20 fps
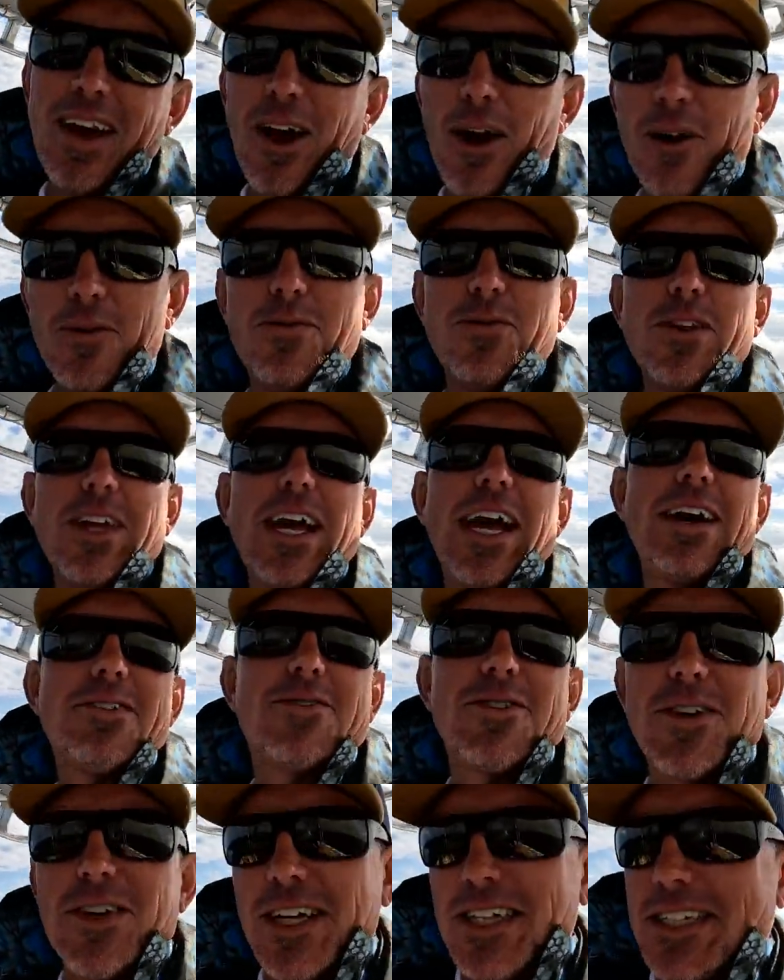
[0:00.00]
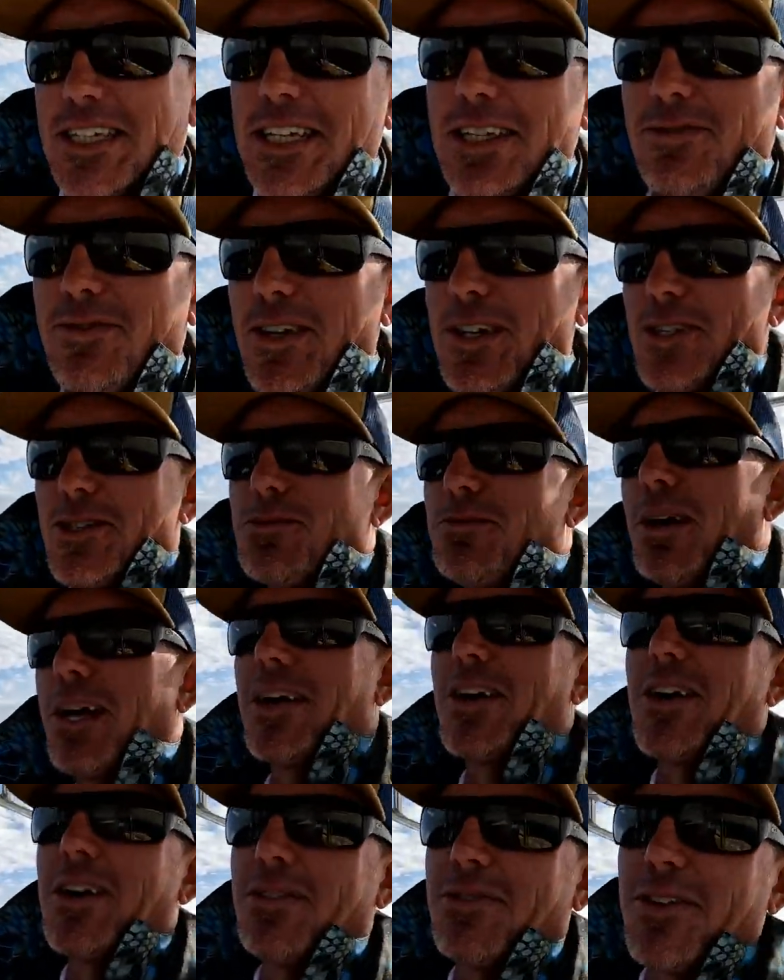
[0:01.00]
Hopefully after this he feels
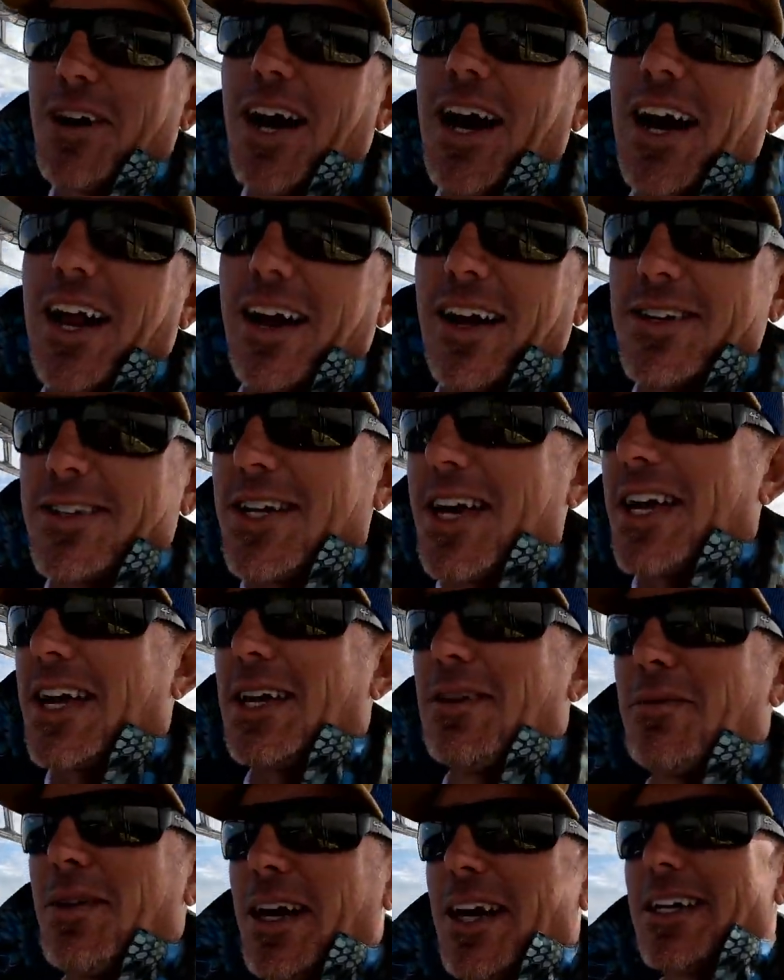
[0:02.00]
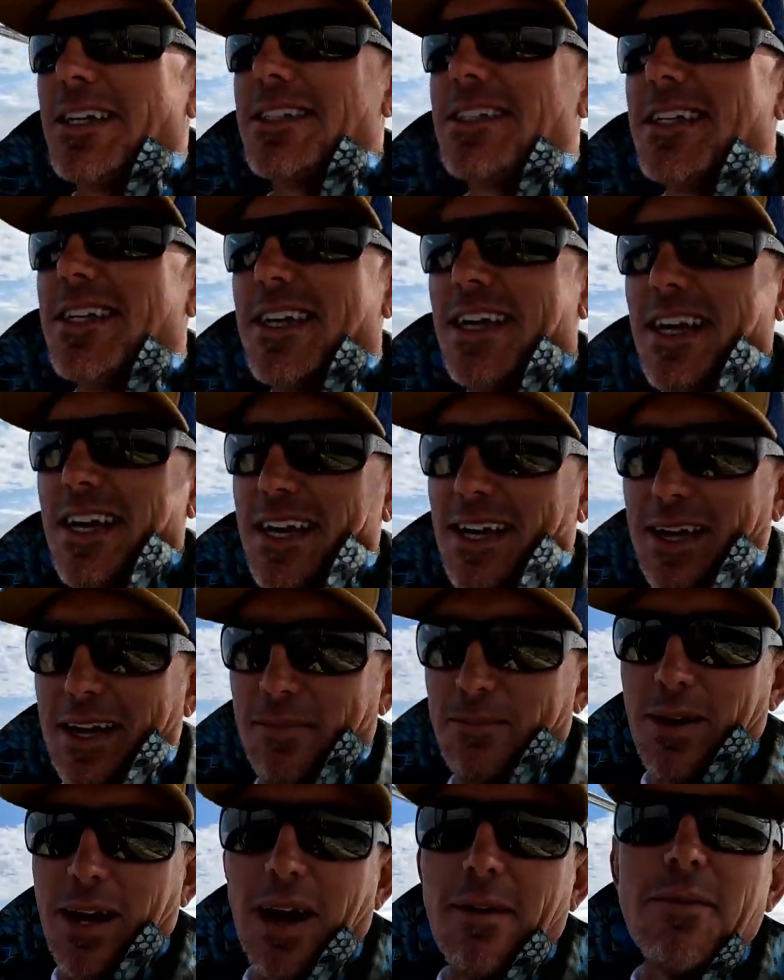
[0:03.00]
better. If not, I'll take him in.
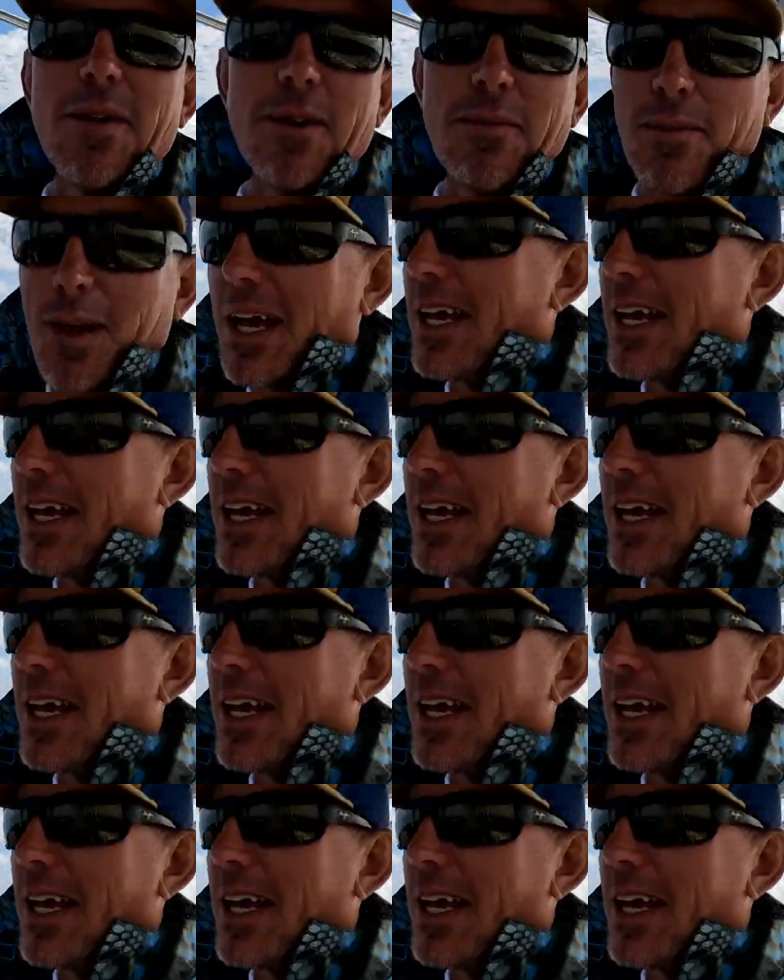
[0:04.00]
But I'm gonna